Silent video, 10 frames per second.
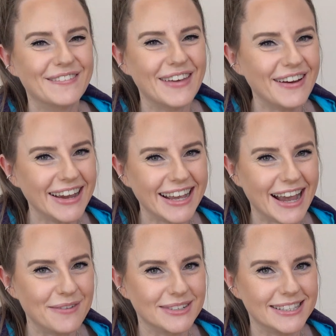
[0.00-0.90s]
Varying
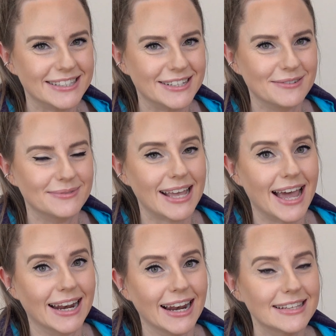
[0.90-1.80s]
camera systems
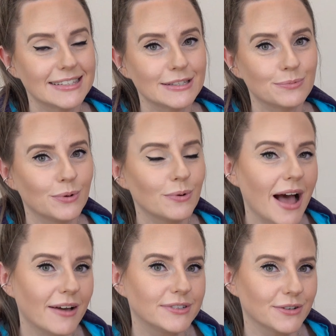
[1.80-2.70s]
and lenses will all
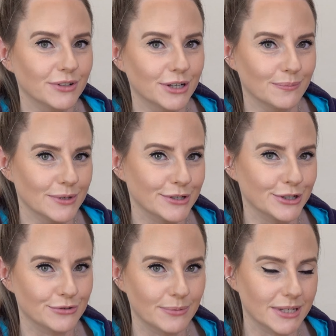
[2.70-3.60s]
have different numbers
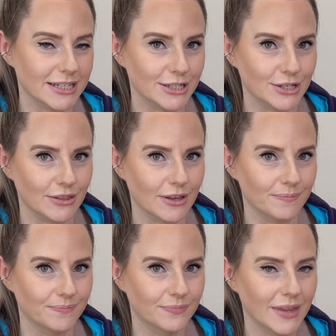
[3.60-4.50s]
attributed to them.